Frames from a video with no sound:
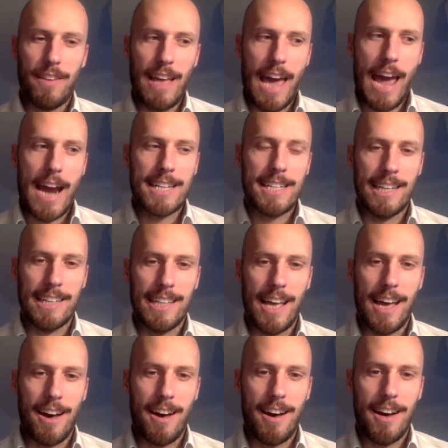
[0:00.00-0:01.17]
acting at that
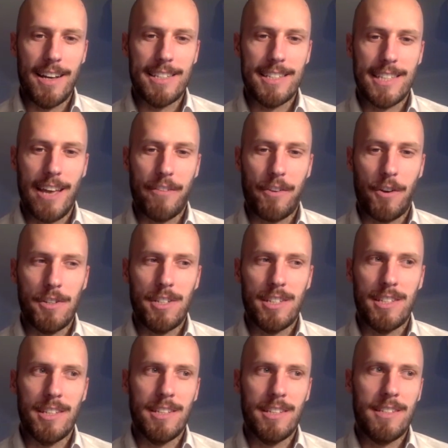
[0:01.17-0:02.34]
higher state of
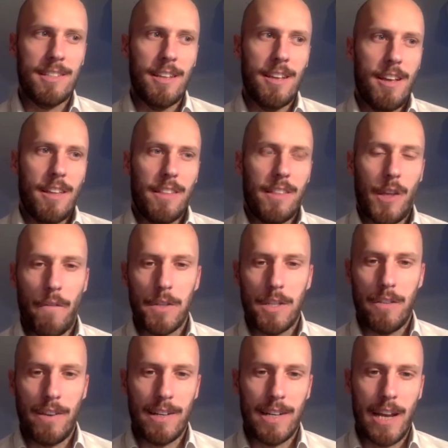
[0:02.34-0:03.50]
consciousness they obviously
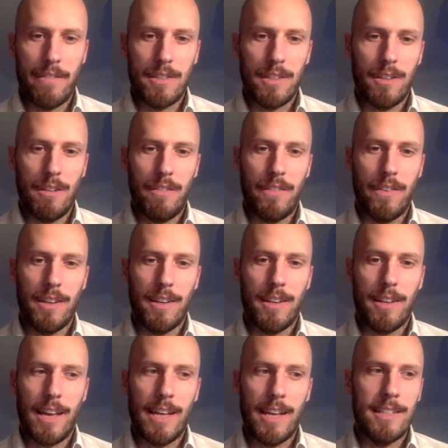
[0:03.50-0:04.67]
think leather's a good thing
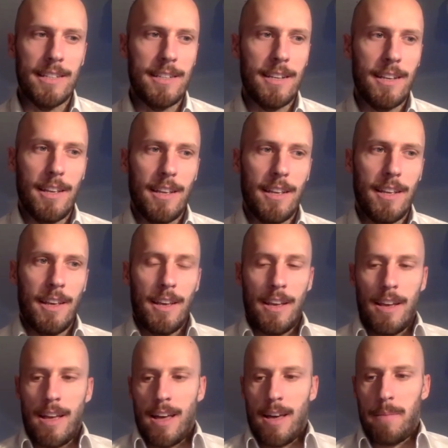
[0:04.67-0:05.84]
and
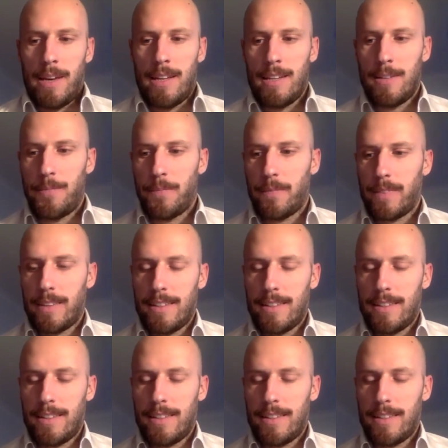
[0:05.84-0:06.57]
mm-hmm. i mean